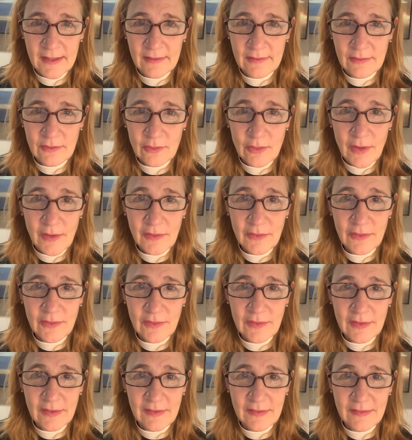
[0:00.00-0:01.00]

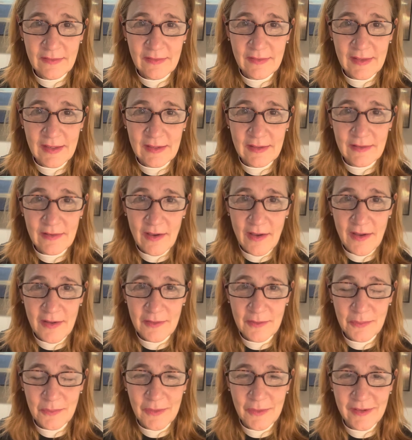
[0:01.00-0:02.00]
Trust that God
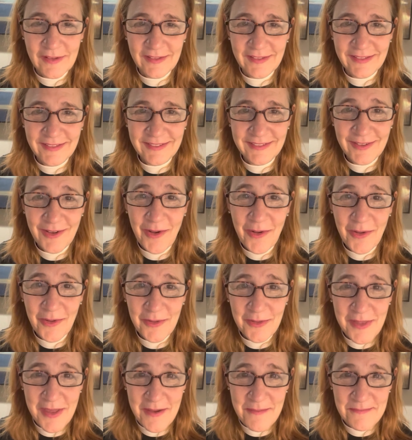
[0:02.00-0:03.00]
will call
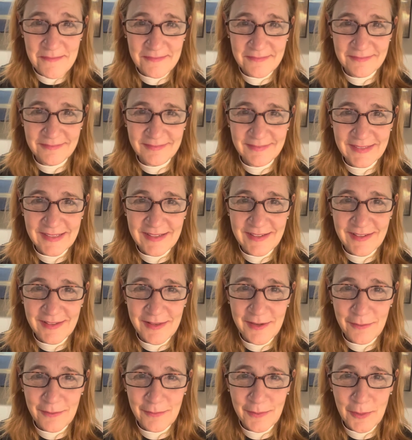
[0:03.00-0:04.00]
them and to
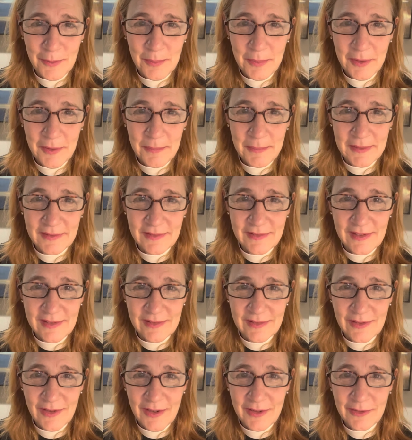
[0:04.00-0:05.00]
their full purpose as
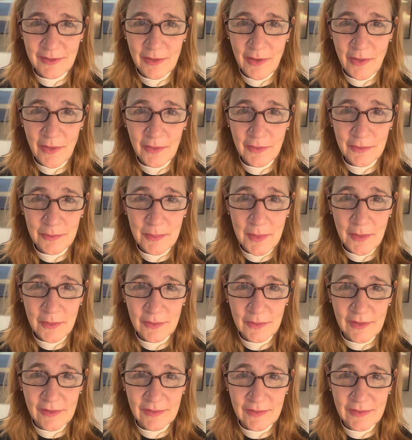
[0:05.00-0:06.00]
God calls
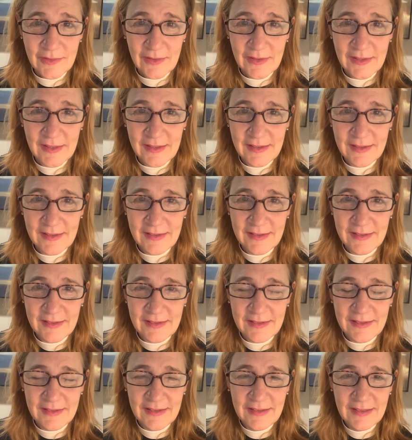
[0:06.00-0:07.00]
Moses.
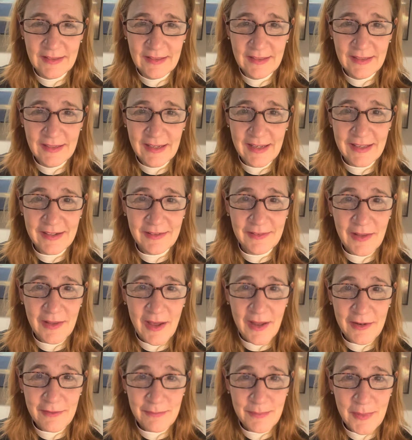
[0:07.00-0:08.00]
And a
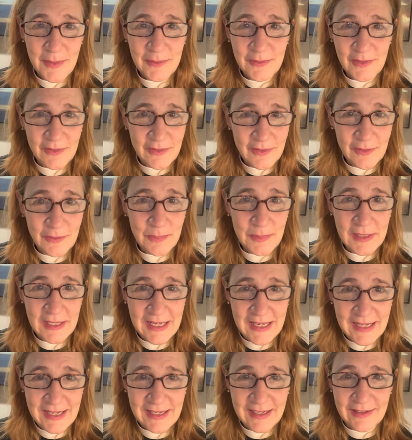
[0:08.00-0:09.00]
lot of Moses's
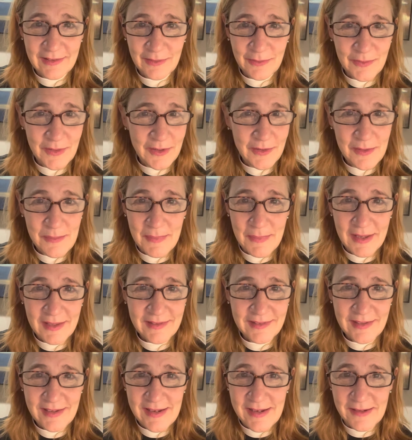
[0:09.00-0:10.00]
beginning is very
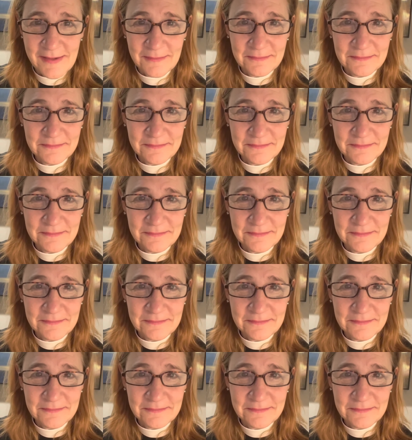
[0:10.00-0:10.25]
messy,